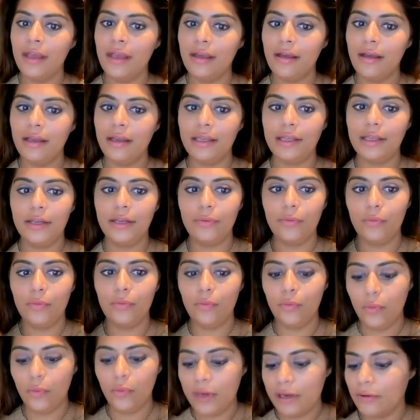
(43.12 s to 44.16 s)

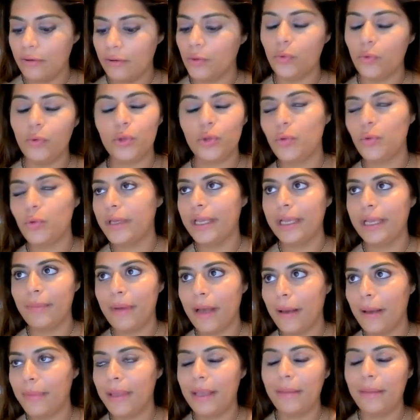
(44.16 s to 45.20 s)
we're all talking
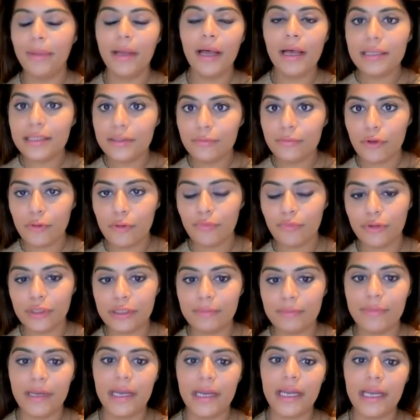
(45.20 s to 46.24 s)
about being personal with
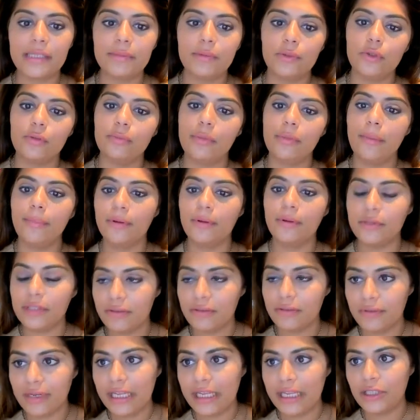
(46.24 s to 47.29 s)
prospects, we're talking about building
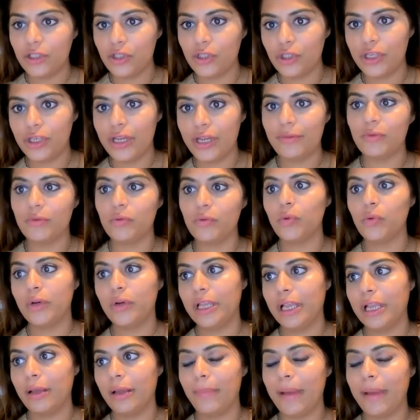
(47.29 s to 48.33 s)
relationships, we're
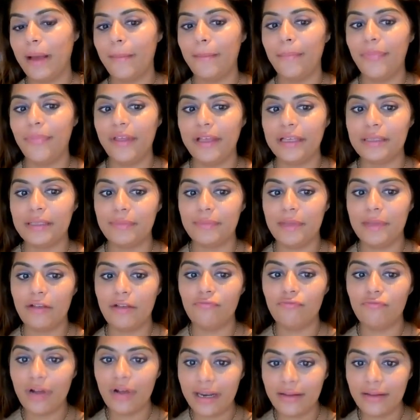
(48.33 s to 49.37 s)
talking about things being
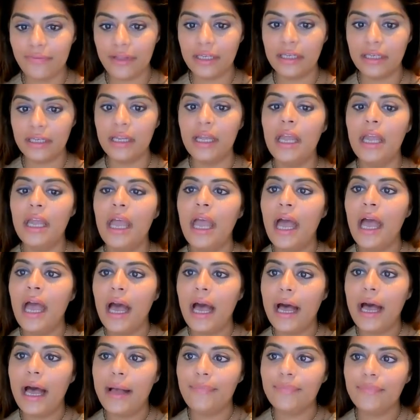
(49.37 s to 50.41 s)
relevant.
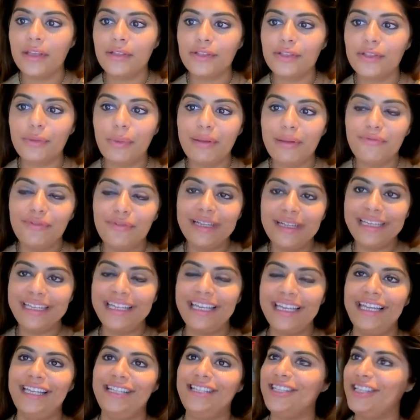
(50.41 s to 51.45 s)
So I'm really
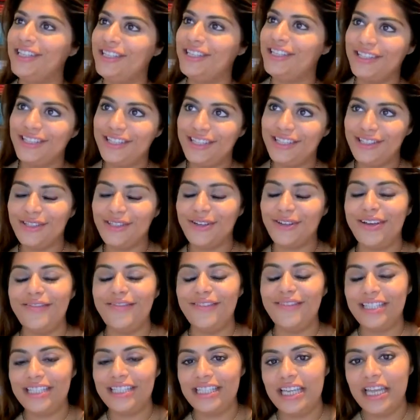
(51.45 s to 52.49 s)
keen to dive
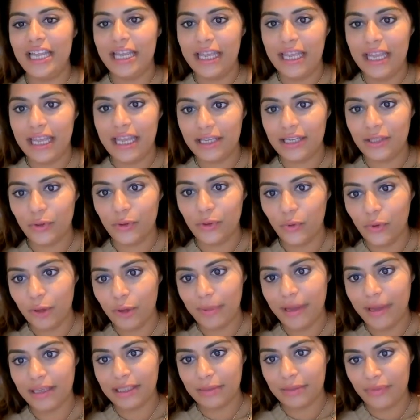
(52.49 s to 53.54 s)
in today and talk
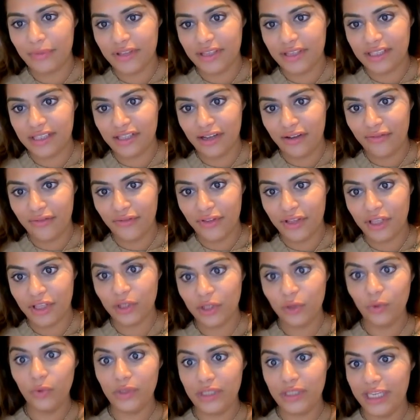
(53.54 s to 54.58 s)
about some of the stuff that
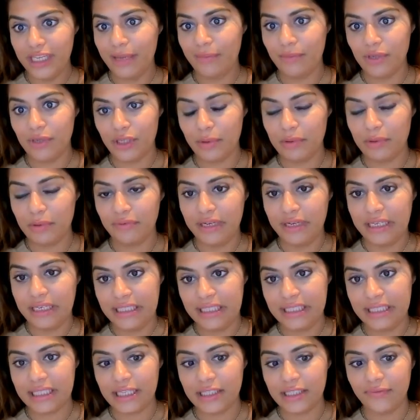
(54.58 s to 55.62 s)
your team are doing really
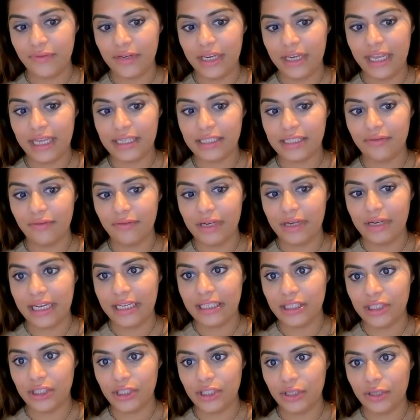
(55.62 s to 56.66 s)
successfully as it
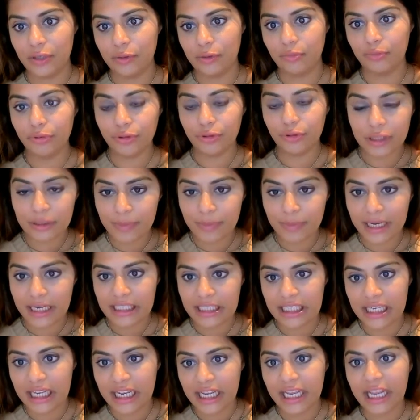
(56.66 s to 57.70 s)
relates to
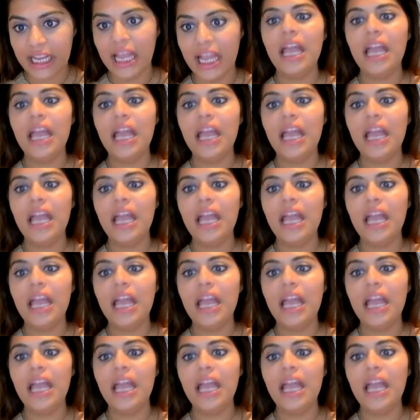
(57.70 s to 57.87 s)
prospecting.